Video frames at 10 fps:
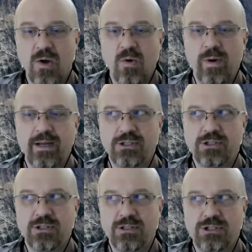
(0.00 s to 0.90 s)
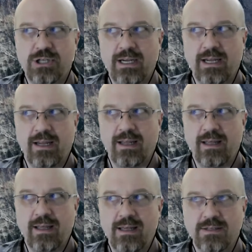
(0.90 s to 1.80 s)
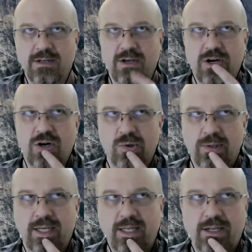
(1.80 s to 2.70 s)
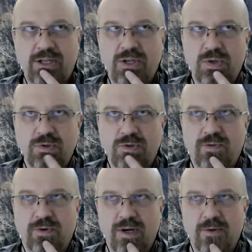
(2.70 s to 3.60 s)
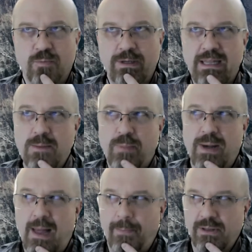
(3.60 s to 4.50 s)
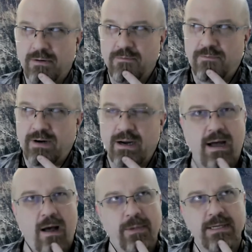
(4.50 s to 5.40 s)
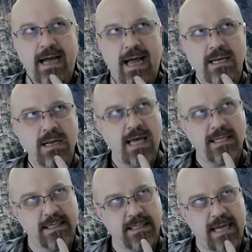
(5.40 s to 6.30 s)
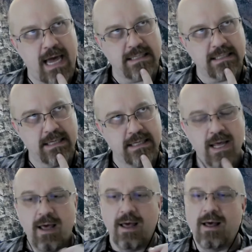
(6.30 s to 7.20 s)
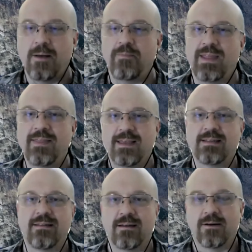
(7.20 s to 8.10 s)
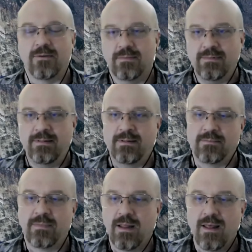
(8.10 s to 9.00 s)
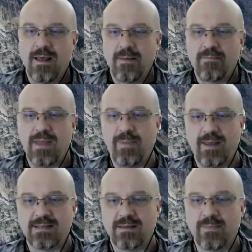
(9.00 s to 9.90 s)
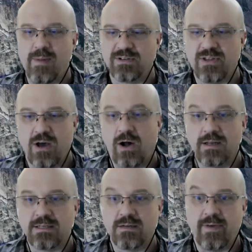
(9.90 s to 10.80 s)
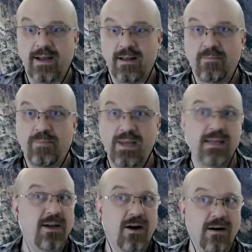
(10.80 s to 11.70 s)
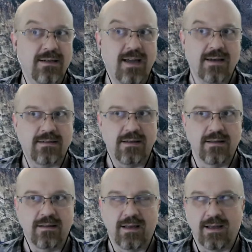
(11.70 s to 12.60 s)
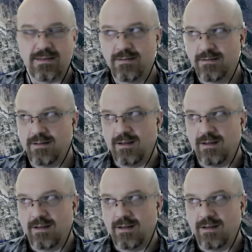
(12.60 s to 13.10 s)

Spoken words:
which, is currently used for a really popular and very common diagnostic test. In this, maybe some members of the audience have had a PCR test in the last,